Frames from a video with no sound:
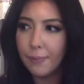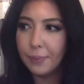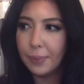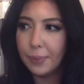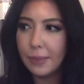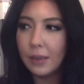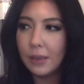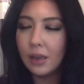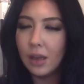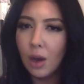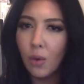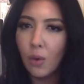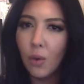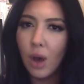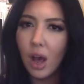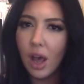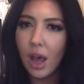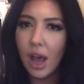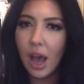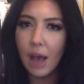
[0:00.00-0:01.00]
you know
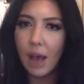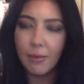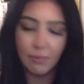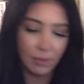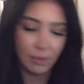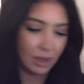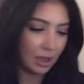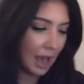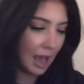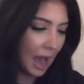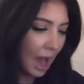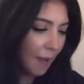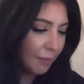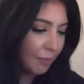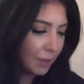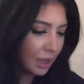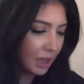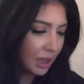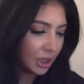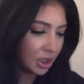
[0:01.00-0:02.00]
what, I'm
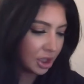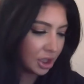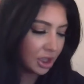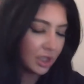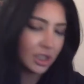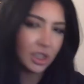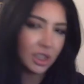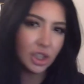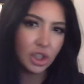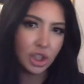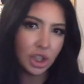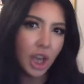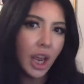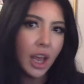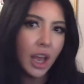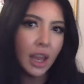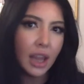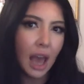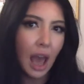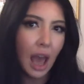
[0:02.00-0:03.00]
happy that she doesn't
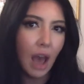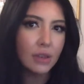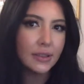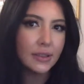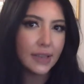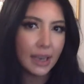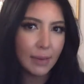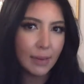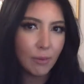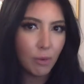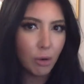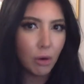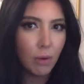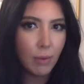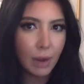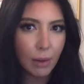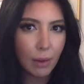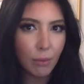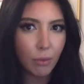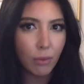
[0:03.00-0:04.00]
shit in the house anymore,
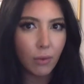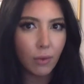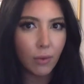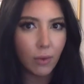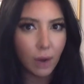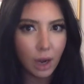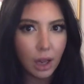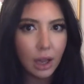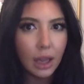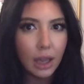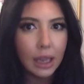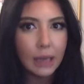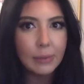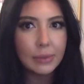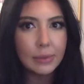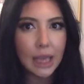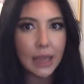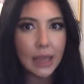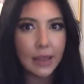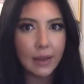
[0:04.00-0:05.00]
but I'm really
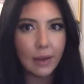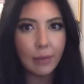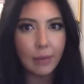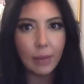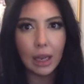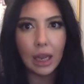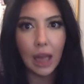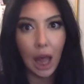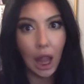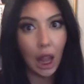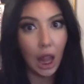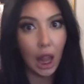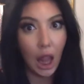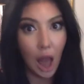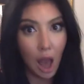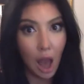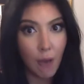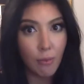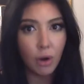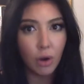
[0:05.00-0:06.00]
upset that I'm getting a
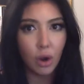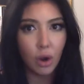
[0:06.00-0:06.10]
lot more